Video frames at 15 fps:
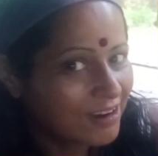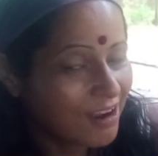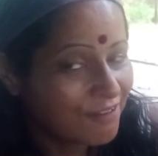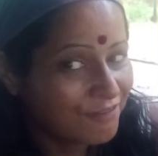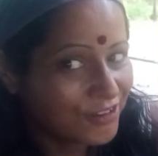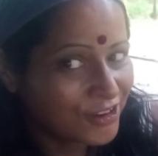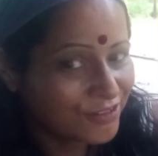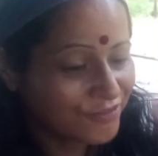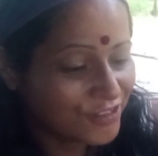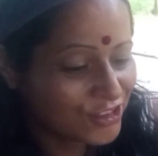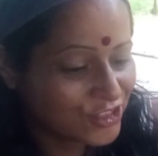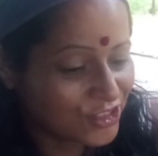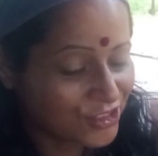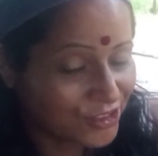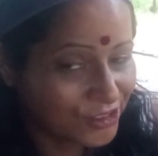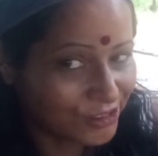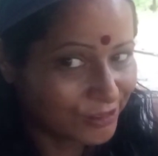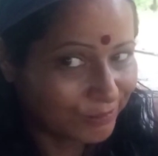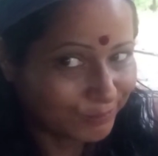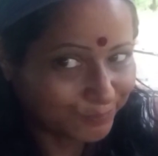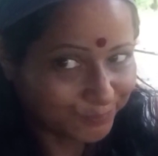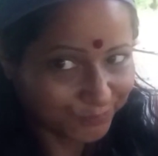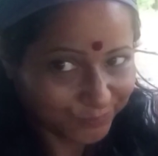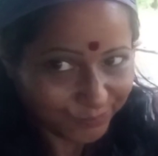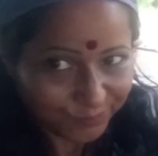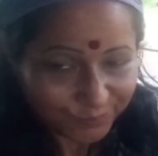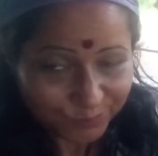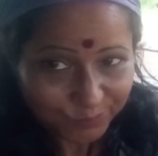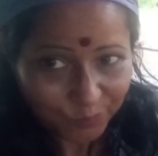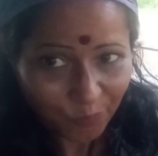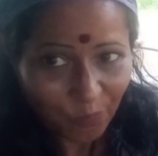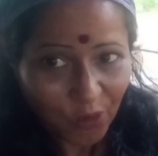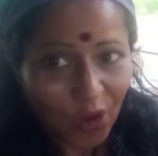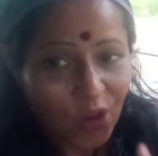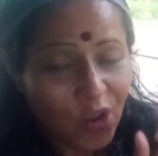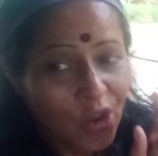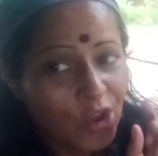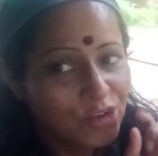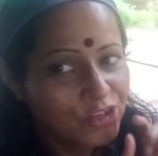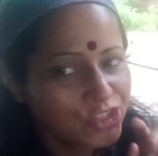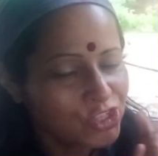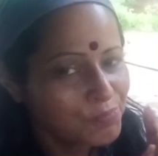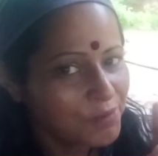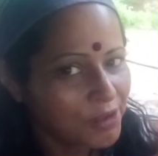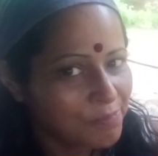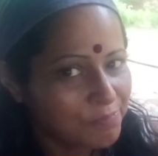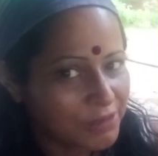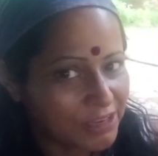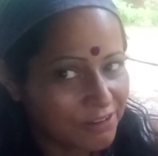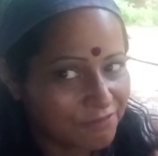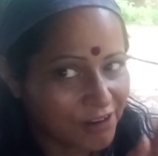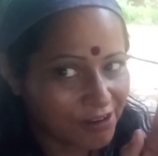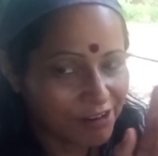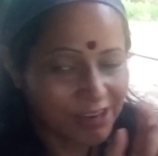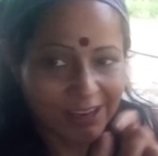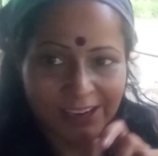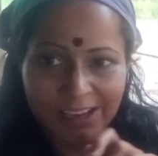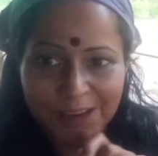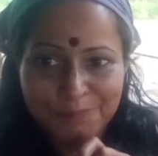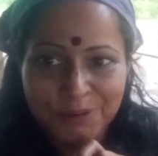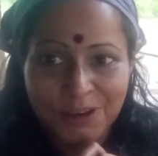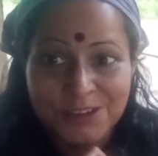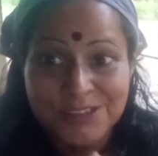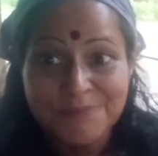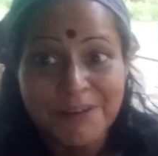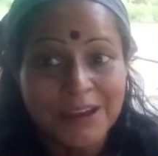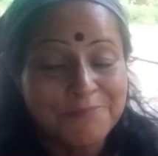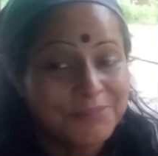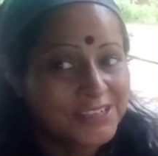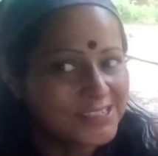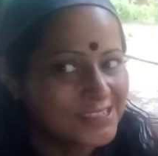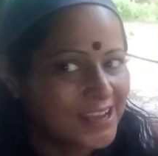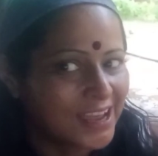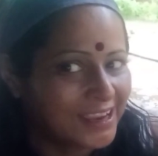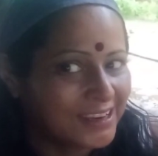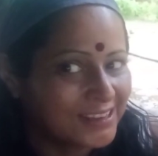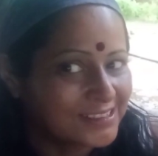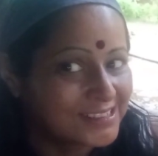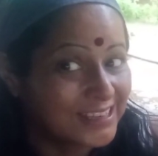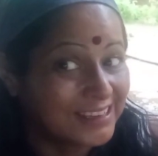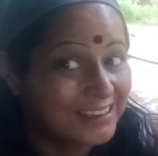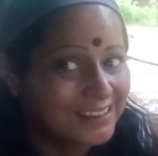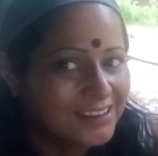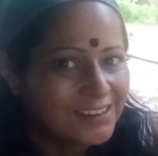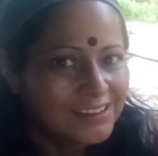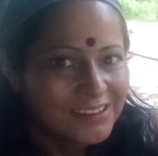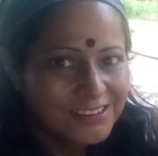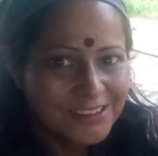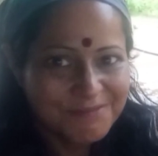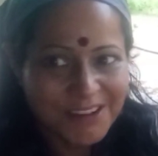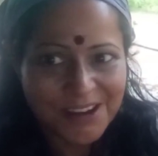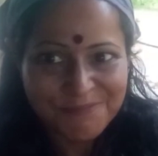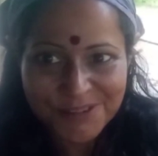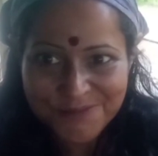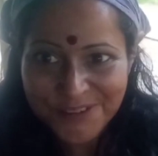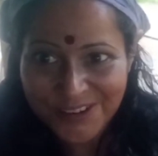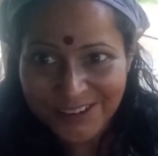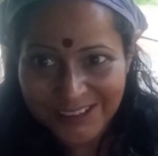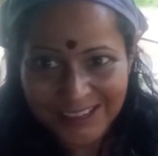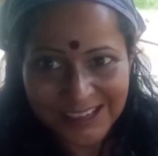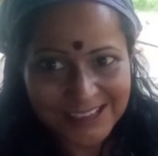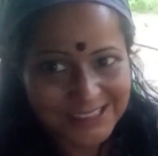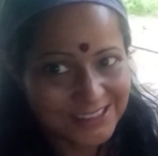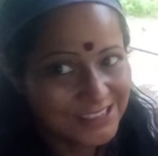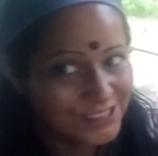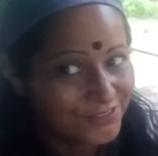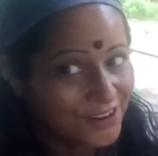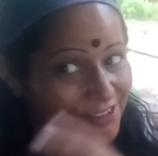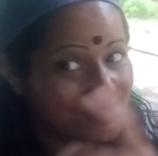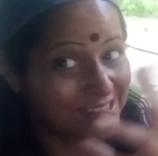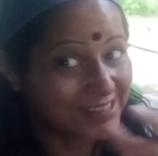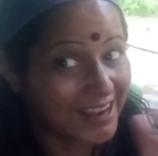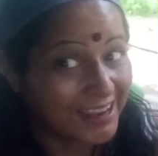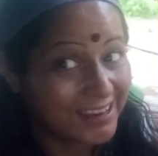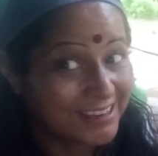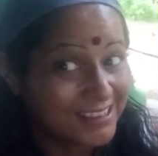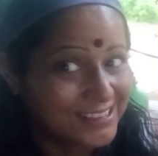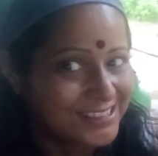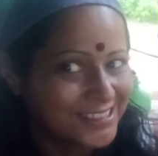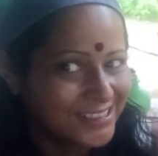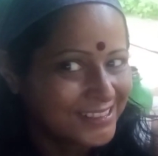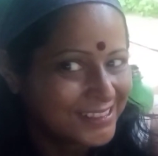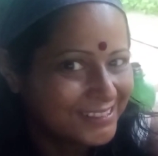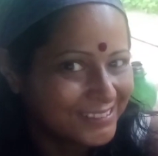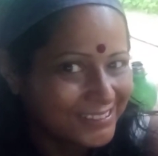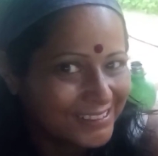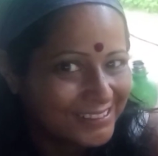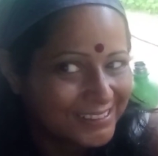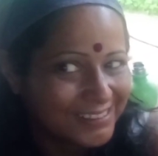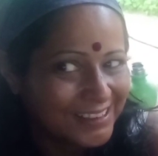caffeine for the jungle, just to make me very alert because there might be snakes. There might be monkeys in this forest-like jungle.